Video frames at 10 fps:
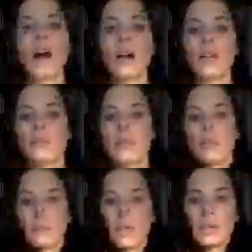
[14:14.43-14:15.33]

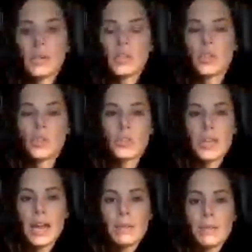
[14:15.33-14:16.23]
Put your shoulders
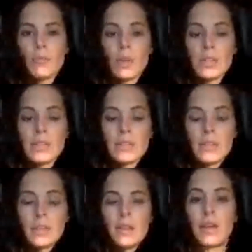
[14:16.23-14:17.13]
up once,
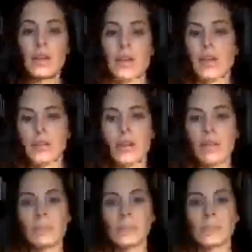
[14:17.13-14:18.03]

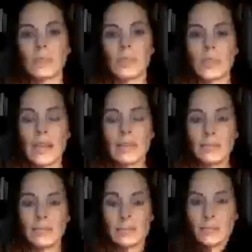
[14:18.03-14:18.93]
drop. One more
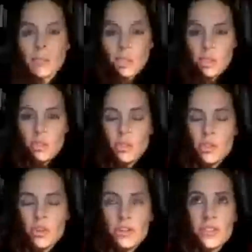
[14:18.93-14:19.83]
time. Shoulders
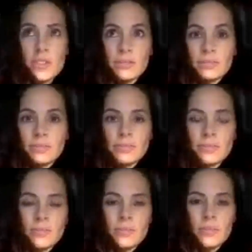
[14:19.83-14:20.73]
scrunched.
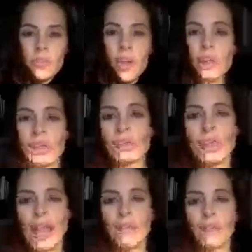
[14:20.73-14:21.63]
Drop them,
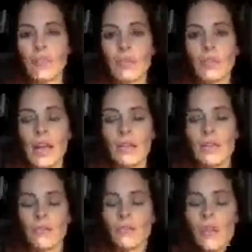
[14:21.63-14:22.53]
and one more time.
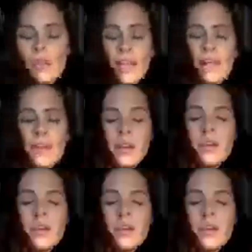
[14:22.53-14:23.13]
Fully up.